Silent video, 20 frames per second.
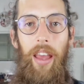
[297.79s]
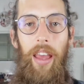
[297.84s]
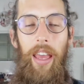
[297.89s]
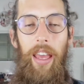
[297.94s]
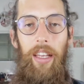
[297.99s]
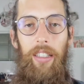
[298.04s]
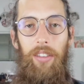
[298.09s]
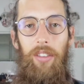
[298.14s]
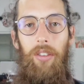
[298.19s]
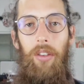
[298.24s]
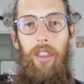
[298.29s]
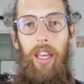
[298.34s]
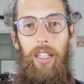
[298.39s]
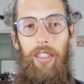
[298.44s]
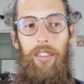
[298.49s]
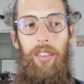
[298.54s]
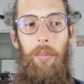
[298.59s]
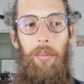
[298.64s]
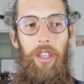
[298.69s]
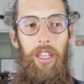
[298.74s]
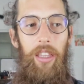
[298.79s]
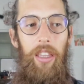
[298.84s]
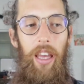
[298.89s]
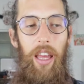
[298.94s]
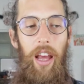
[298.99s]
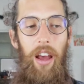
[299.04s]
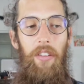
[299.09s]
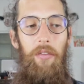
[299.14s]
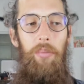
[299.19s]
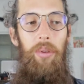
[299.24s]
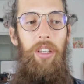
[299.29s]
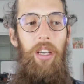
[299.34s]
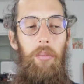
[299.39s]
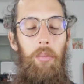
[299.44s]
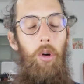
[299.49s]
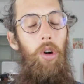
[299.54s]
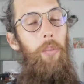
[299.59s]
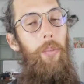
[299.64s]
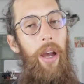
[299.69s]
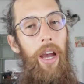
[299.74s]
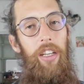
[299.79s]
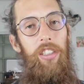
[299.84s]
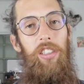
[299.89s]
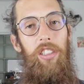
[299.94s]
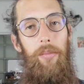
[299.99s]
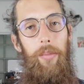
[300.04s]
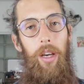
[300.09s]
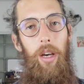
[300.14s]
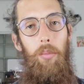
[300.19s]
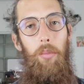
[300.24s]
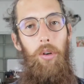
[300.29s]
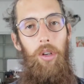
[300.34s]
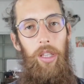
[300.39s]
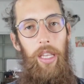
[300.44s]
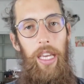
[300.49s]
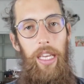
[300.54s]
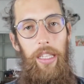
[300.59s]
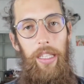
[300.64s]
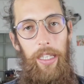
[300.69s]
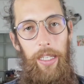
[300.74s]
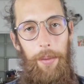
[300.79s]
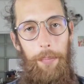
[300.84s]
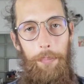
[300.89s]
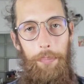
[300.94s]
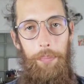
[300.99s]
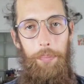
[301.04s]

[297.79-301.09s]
And so that's something that I've become more passionate about more lately.